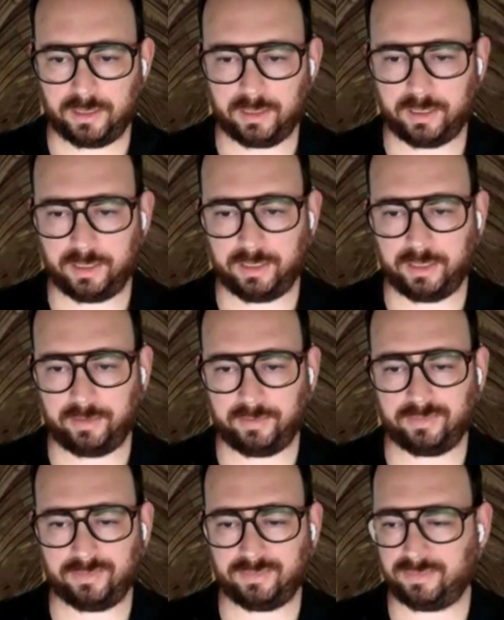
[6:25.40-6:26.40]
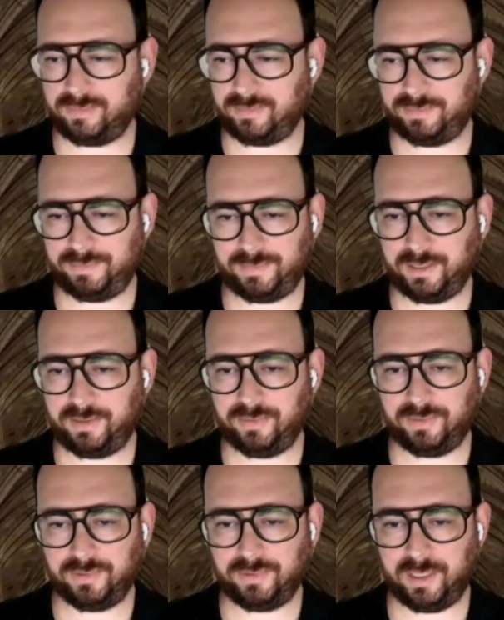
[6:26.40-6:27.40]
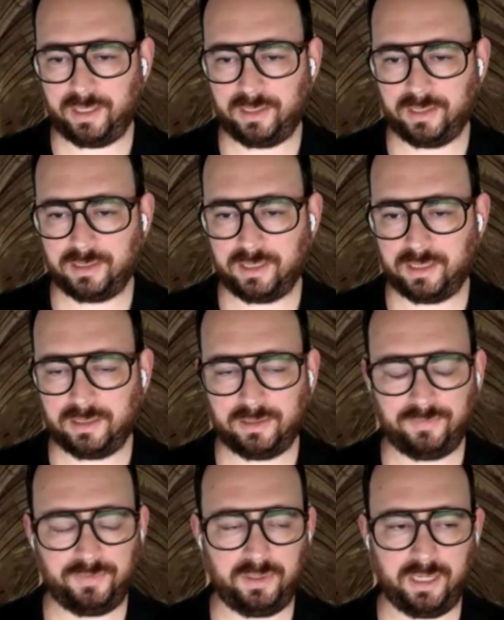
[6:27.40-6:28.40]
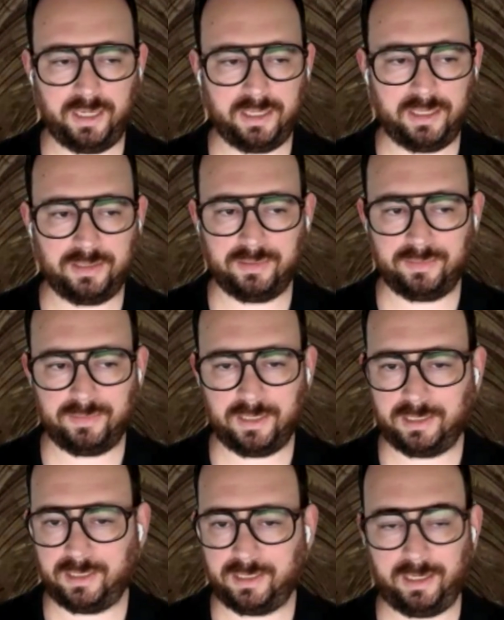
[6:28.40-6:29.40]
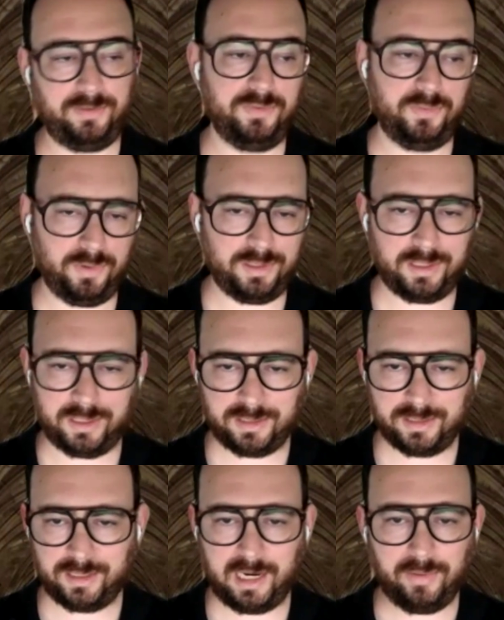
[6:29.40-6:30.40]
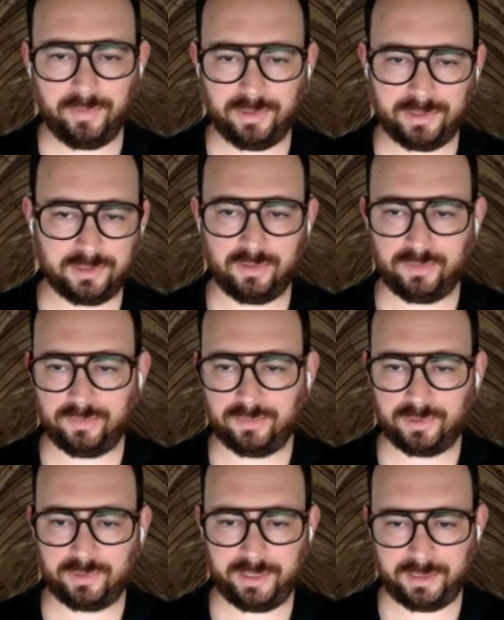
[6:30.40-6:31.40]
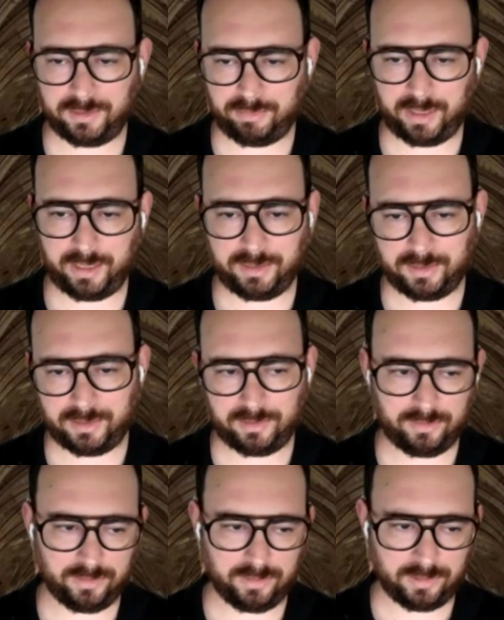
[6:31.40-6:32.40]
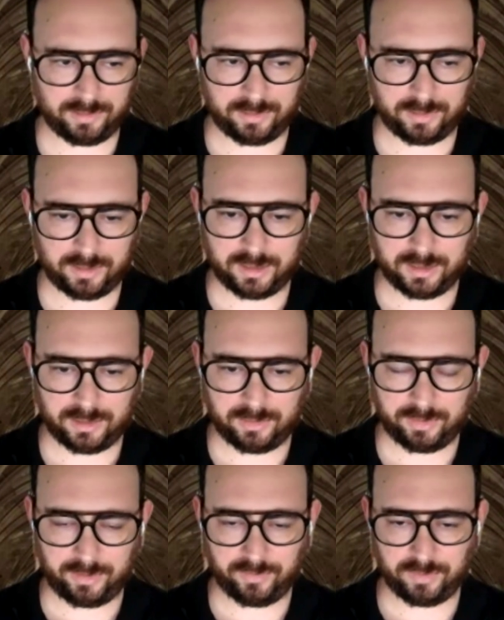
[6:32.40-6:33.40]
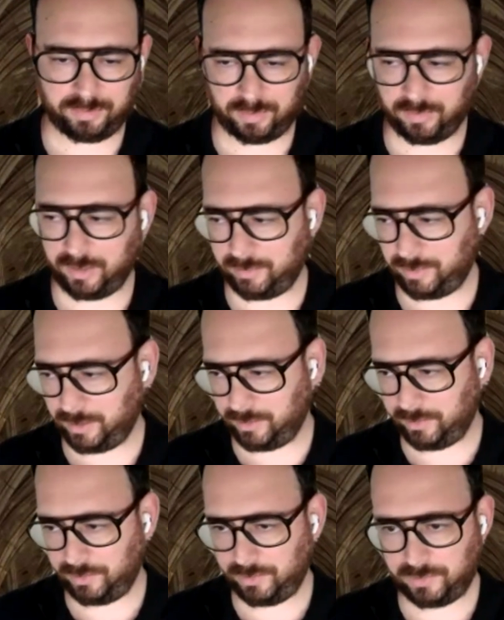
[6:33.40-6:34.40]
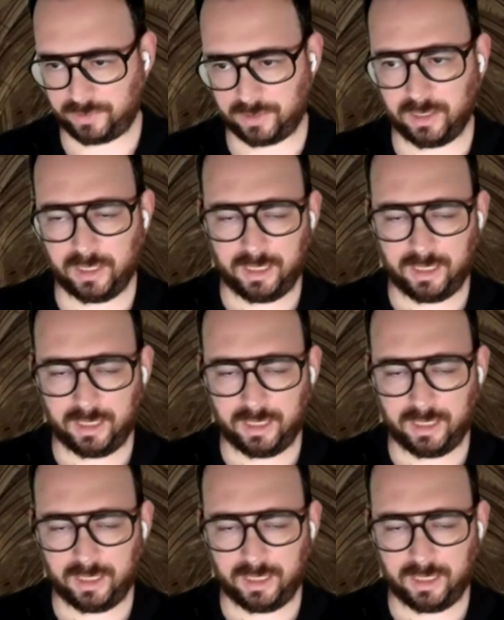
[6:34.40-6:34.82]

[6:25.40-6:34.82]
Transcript: And I don't think you can do that in Excel. And if you can, it's not even worth it. I would just go straight to Python or whatever programming you use.